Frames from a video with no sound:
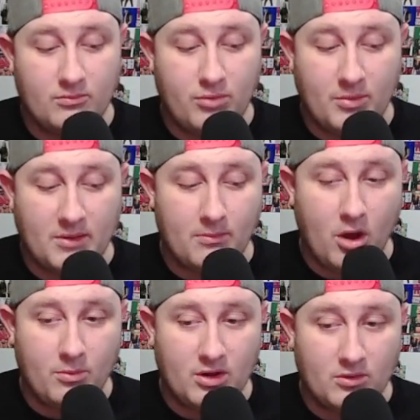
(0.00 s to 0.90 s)
Probably
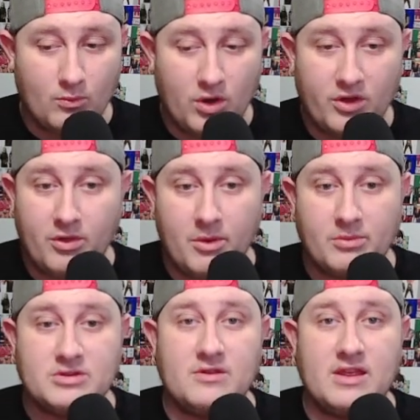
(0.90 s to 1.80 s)
one of the
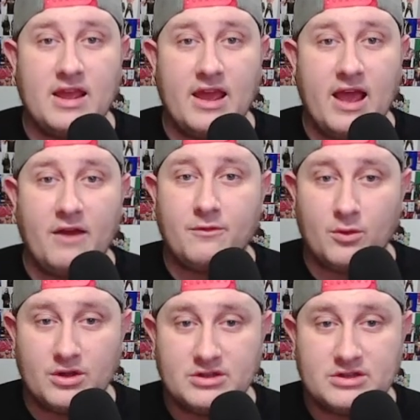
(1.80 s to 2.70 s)
moments of the year
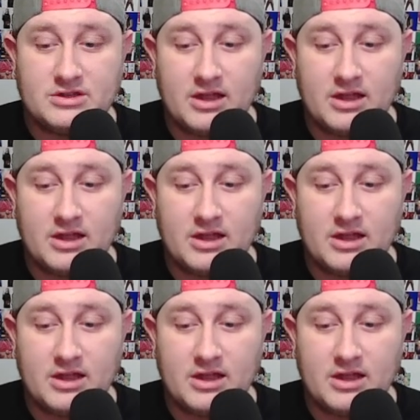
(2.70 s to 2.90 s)
afterwards,